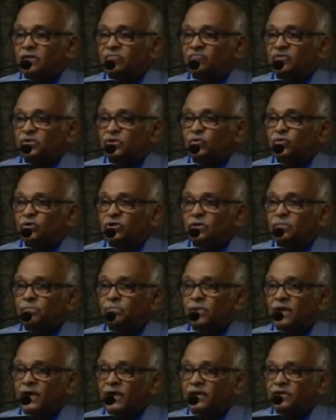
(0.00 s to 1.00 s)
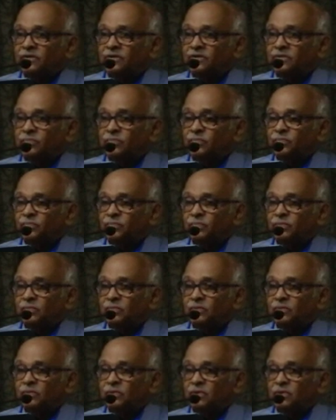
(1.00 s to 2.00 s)
Whether you are a plant
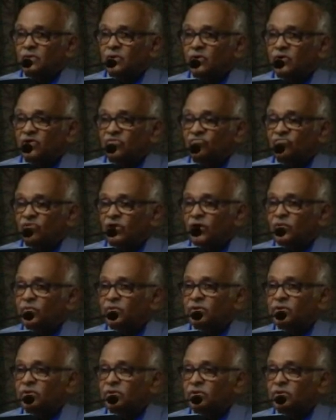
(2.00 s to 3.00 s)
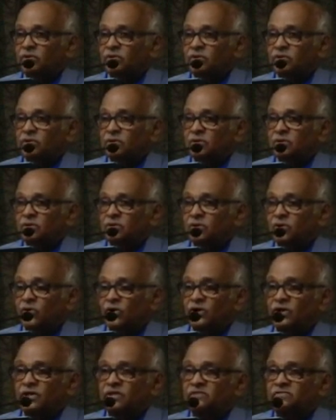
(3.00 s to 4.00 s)
or a flower
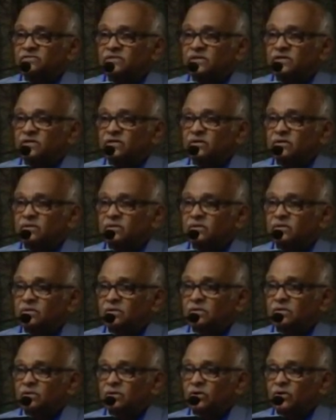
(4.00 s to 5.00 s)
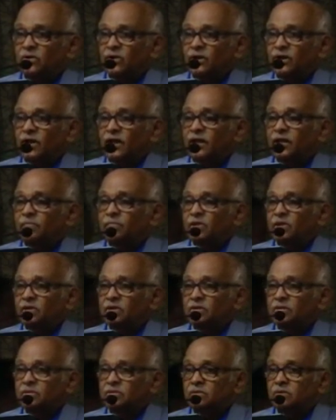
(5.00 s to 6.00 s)
or an insect or an animal
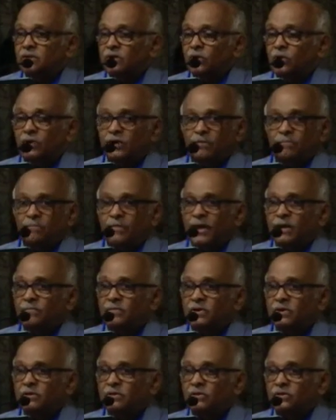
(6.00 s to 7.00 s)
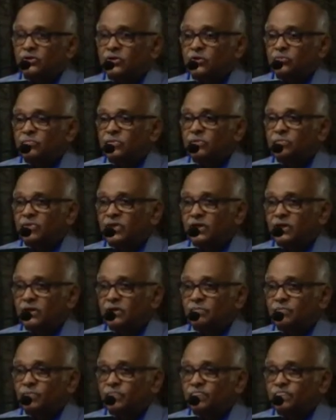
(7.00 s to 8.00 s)
or a mammal or human
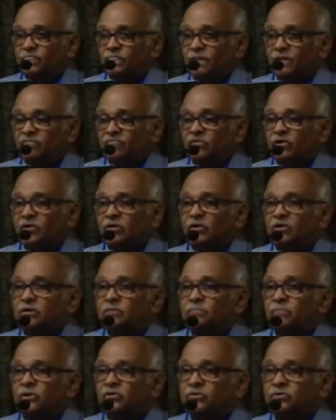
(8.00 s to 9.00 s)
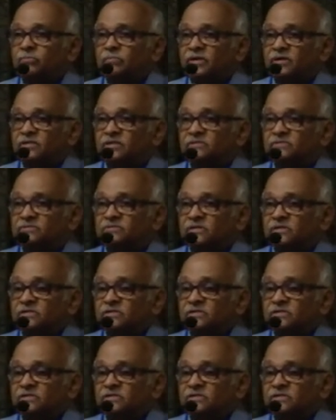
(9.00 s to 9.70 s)
being, we are all bound by this